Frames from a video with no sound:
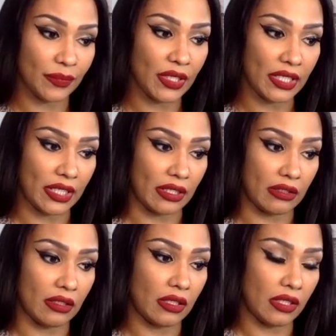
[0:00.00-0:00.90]
money,
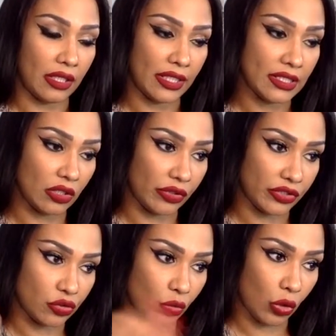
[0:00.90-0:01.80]
he's going
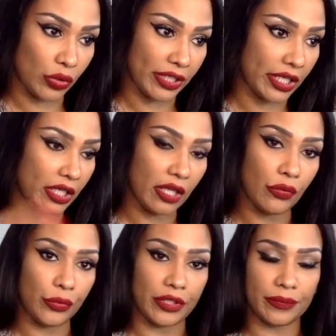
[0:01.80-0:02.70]
to scroll and get another
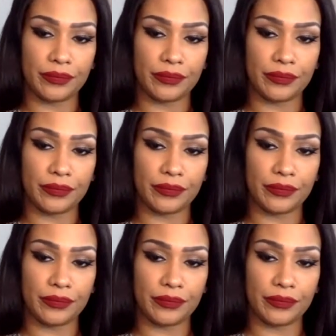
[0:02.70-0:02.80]
one.